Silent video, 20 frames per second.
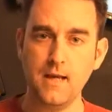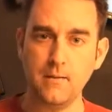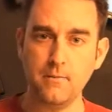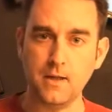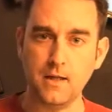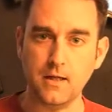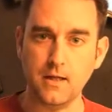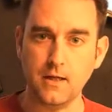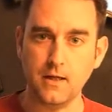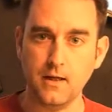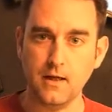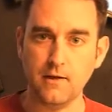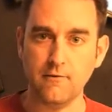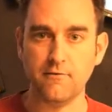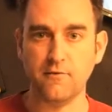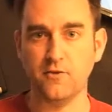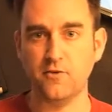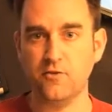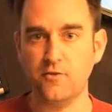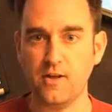maybe
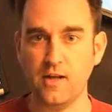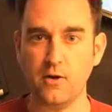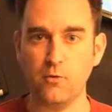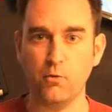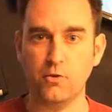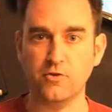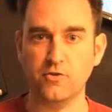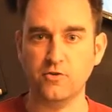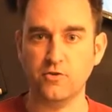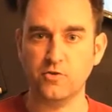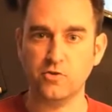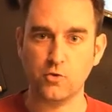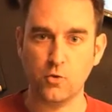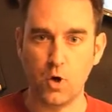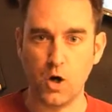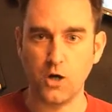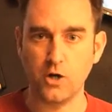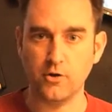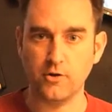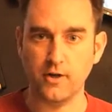if the state wasn't
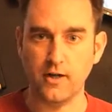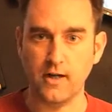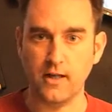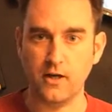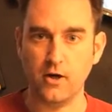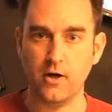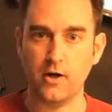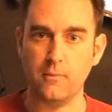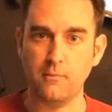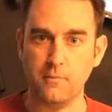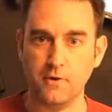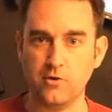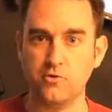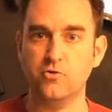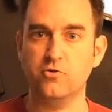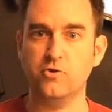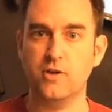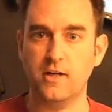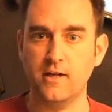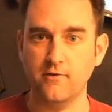squandering it on
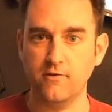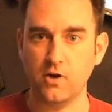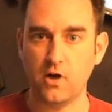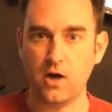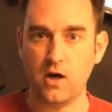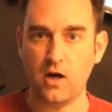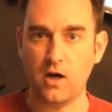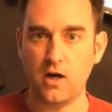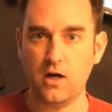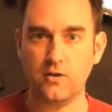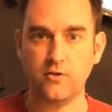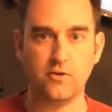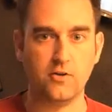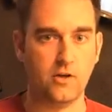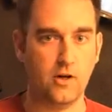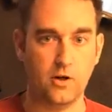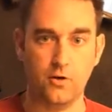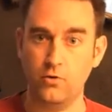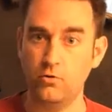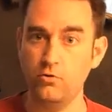administrative costs and on